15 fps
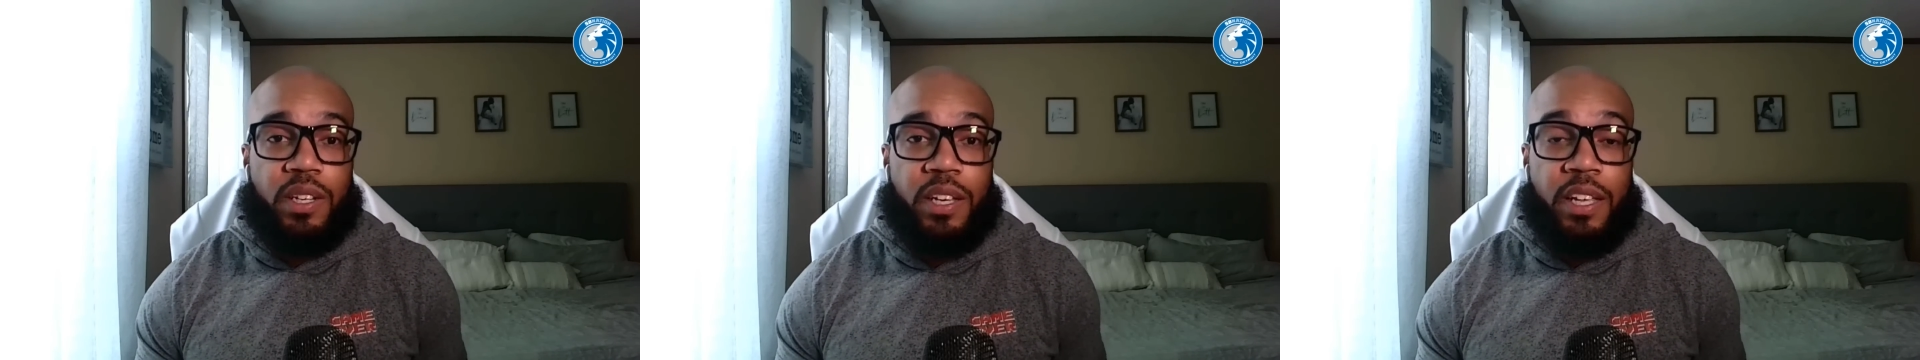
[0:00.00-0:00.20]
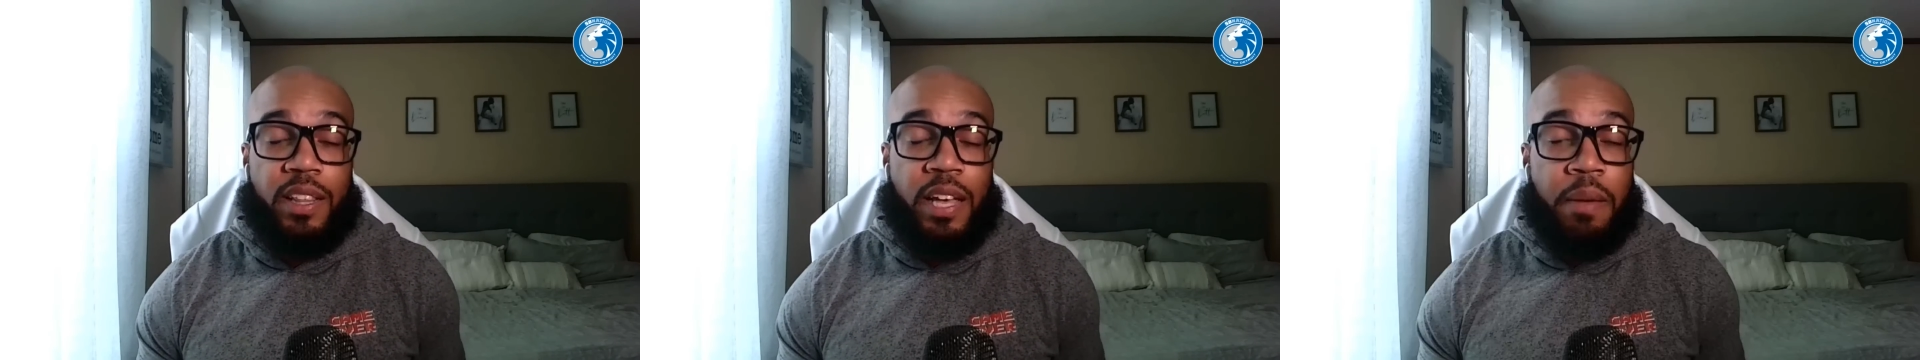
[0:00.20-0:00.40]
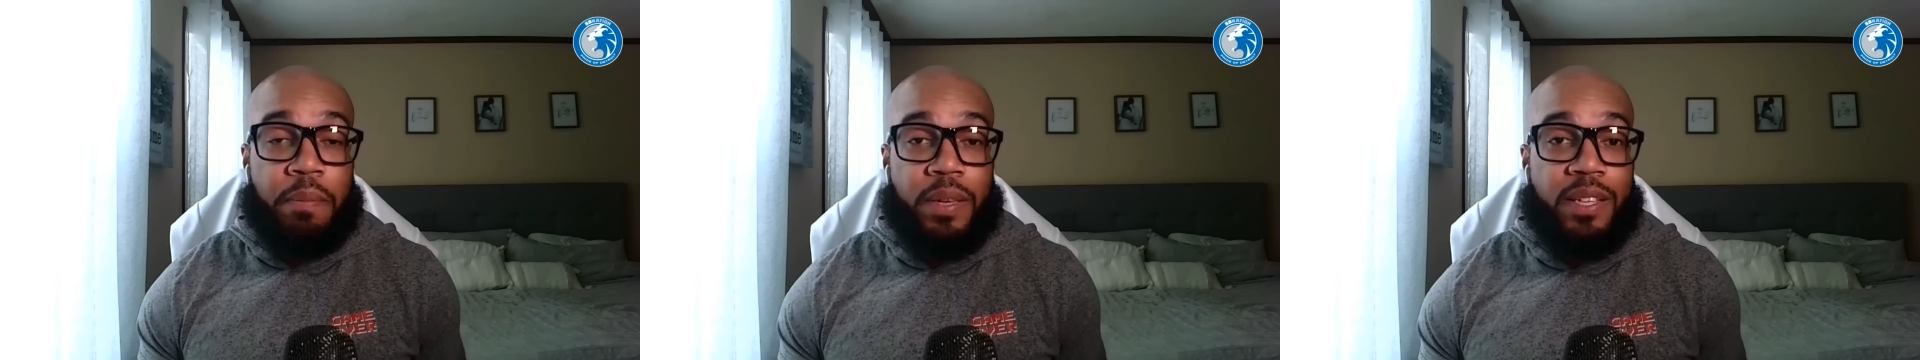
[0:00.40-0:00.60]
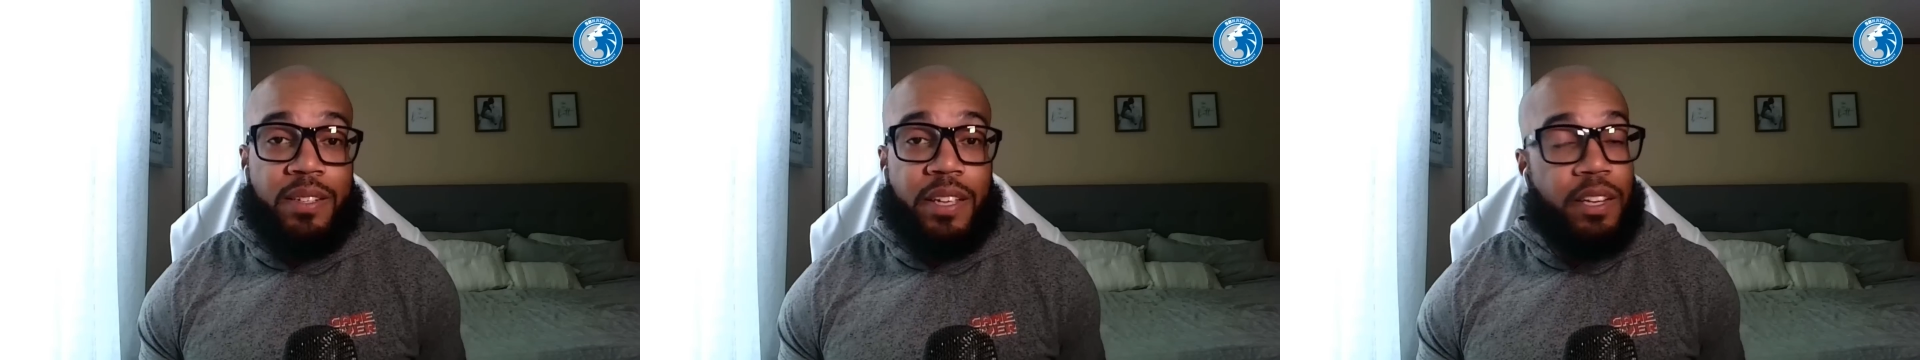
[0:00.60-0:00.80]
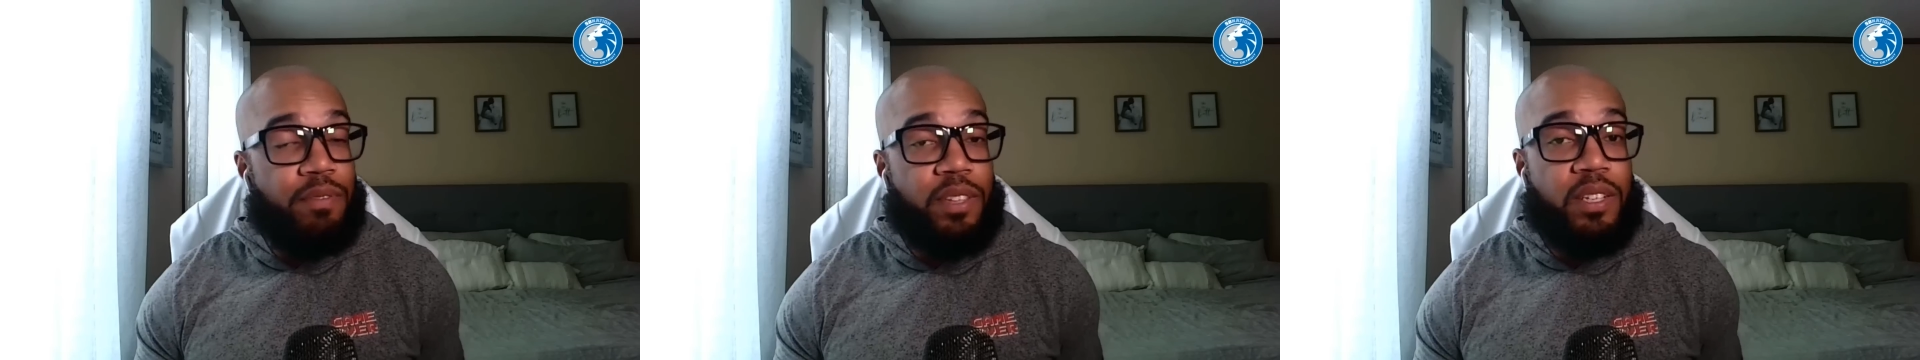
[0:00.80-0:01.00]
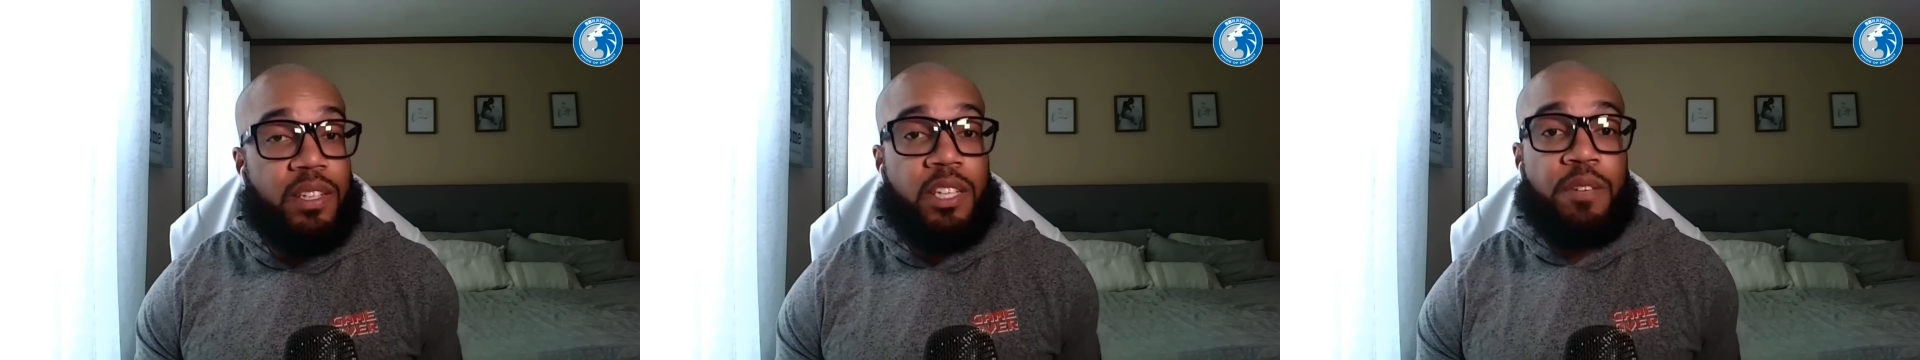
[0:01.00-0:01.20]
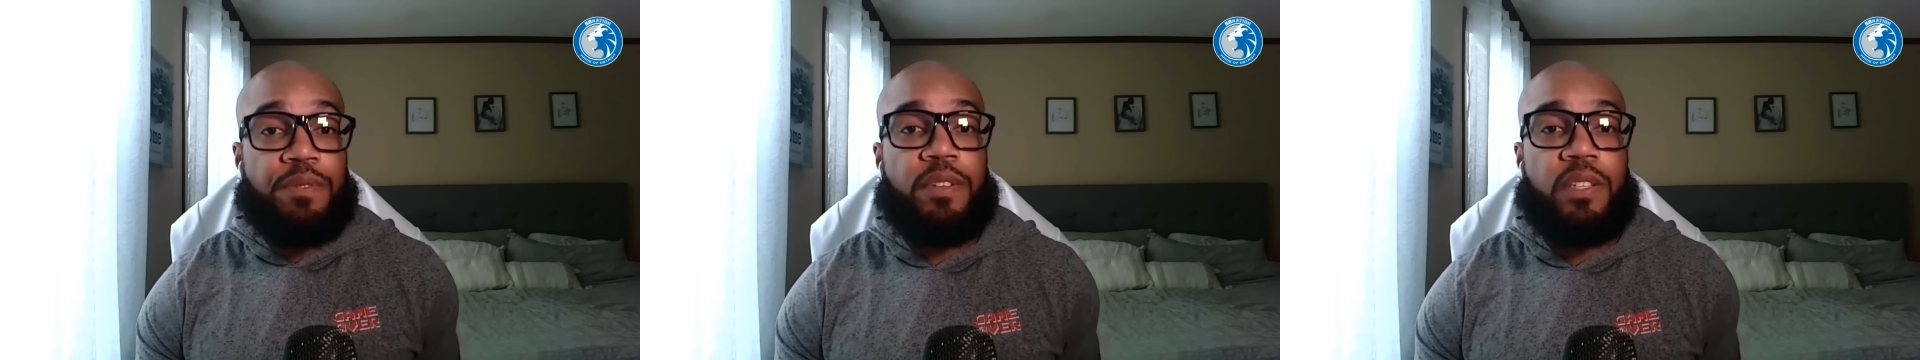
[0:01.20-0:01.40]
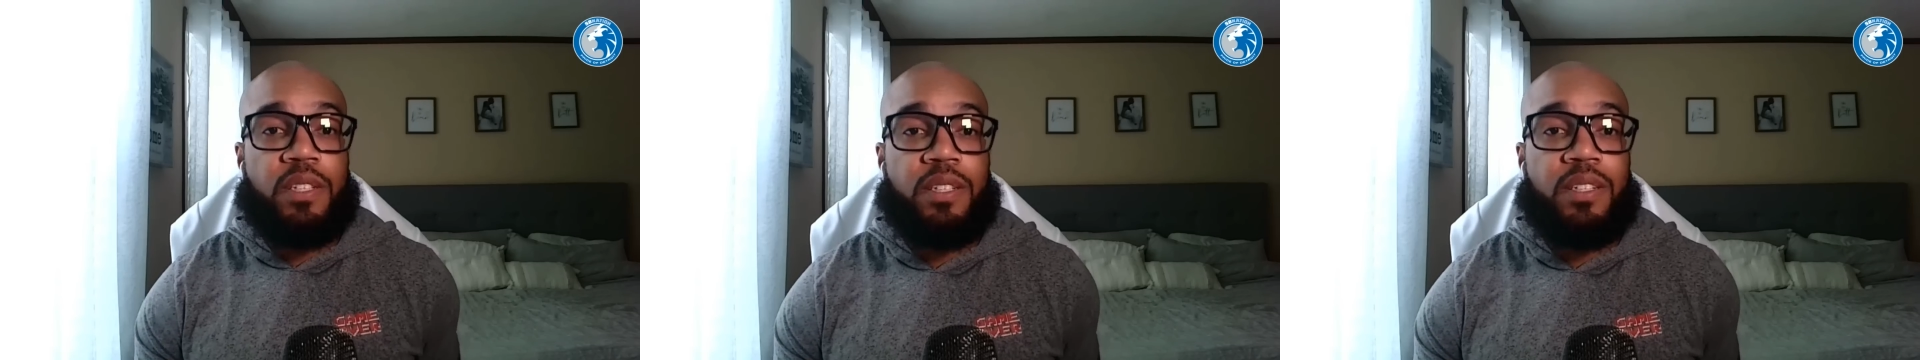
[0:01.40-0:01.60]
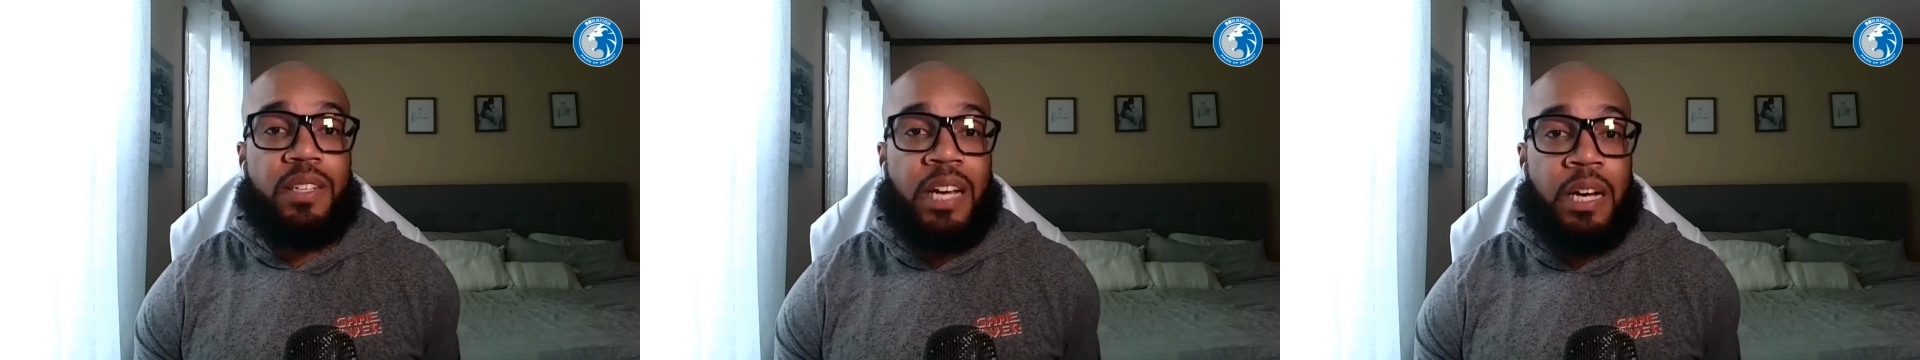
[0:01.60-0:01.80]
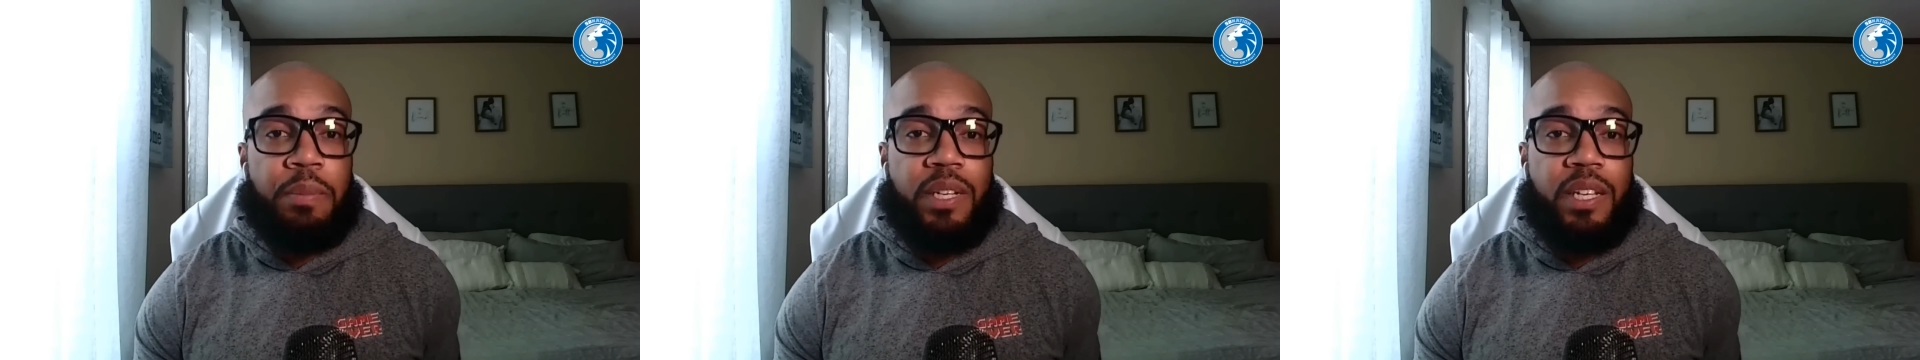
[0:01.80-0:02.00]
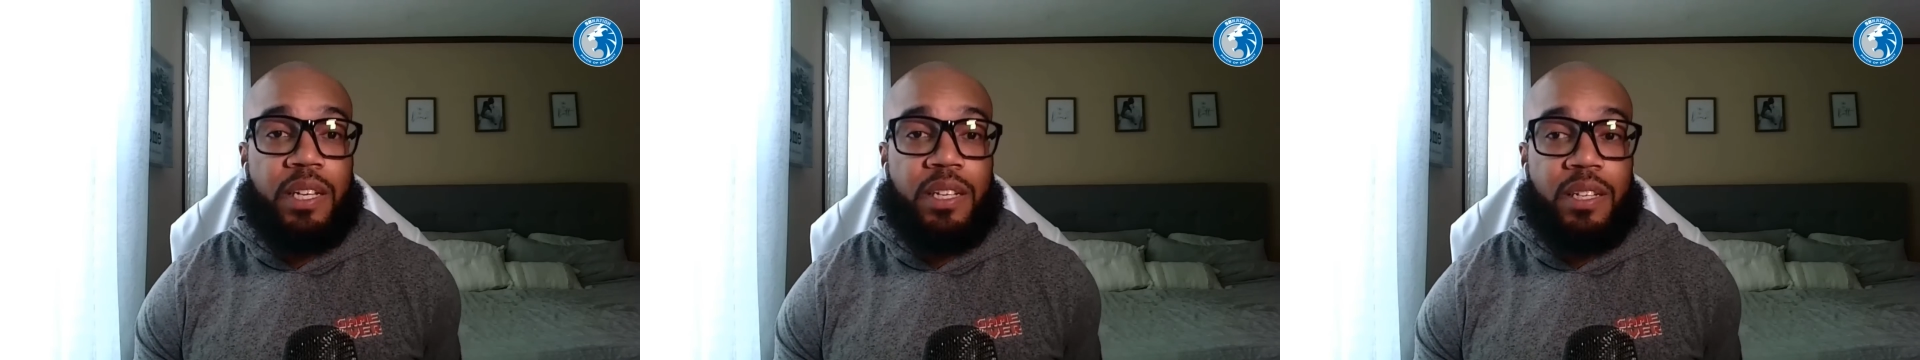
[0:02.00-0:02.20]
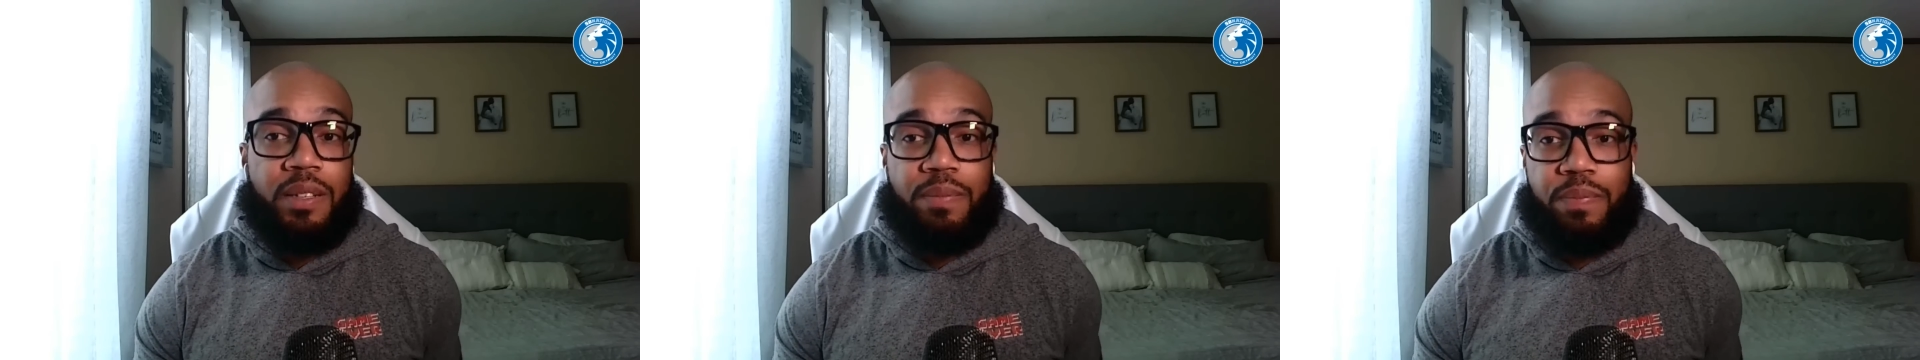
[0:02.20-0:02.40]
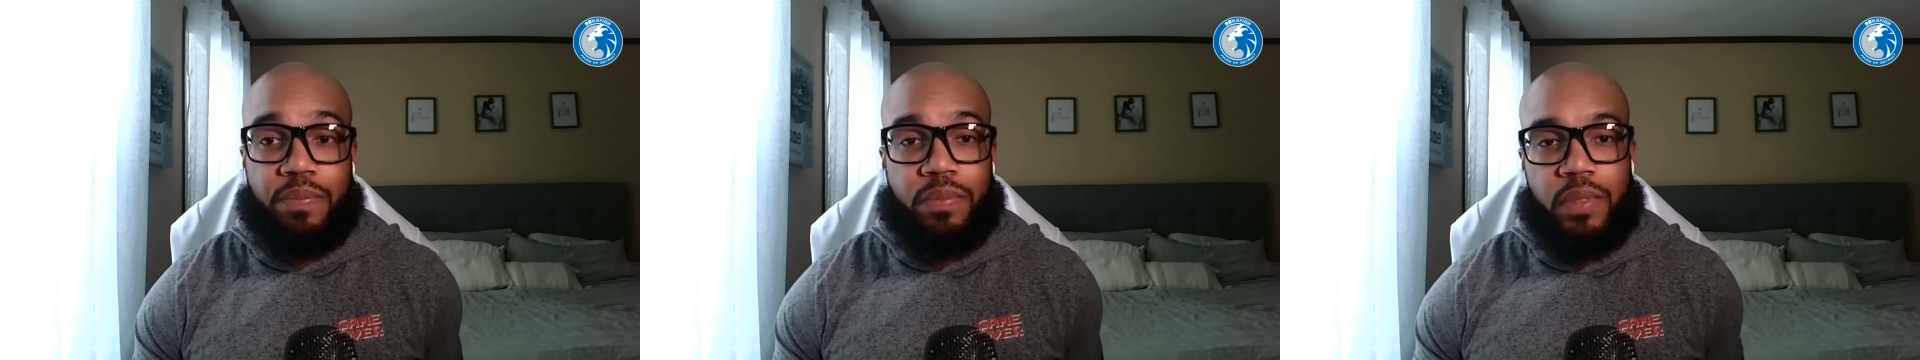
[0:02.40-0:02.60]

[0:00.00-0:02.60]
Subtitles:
And that means that if the defense is dominating,